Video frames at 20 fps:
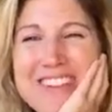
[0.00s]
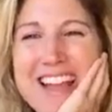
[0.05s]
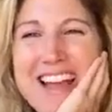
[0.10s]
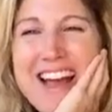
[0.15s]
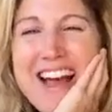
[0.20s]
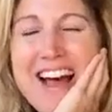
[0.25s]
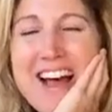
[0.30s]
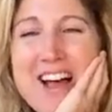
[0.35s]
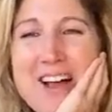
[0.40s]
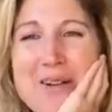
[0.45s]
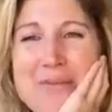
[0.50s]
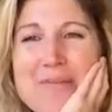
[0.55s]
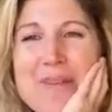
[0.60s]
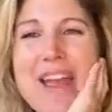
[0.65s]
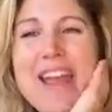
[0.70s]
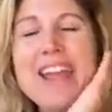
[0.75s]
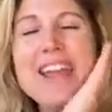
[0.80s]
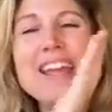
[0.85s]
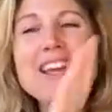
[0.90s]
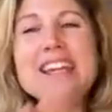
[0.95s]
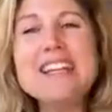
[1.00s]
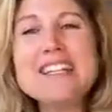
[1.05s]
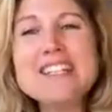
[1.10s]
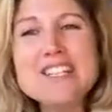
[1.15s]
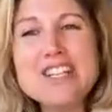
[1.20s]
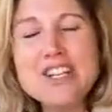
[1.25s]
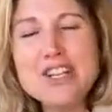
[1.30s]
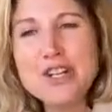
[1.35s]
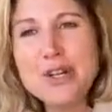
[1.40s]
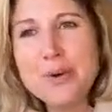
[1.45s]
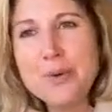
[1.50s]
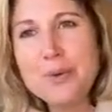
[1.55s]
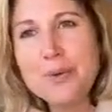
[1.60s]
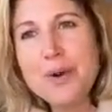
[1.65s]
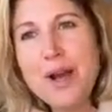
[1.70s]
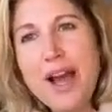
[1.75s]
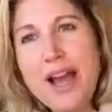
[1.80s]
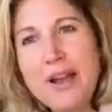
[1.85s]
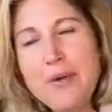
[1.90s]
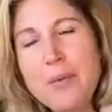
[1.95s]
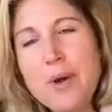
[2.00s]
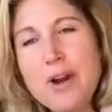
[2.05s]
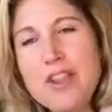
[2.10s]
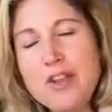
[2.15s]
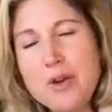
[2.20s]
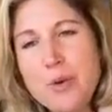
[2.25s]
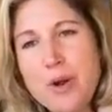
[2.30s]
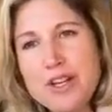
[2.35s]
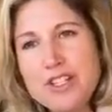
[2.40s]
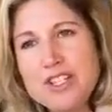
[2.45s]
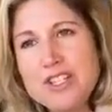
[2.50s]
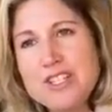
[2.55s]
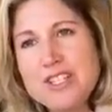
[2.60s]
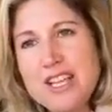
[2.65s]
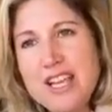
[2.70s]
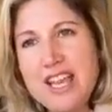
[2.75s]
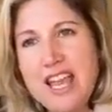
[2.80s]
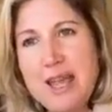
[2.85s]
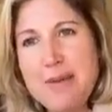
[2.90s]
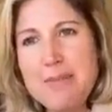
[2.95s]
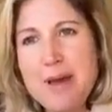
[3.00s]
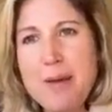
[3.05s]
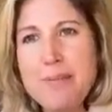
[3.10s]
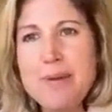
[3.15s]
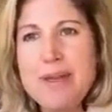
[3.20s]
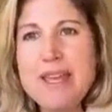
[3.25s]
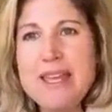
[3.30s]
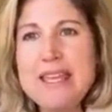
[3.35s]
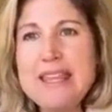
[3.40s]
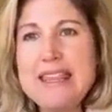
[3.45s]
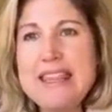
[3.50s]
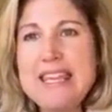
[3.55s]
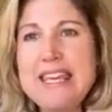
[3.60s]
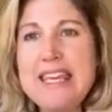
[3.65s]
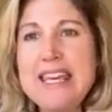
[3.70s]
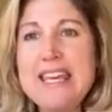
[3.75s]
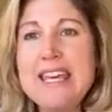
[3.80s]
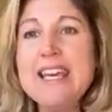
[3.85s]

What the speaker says: And, one of the questions that came up in the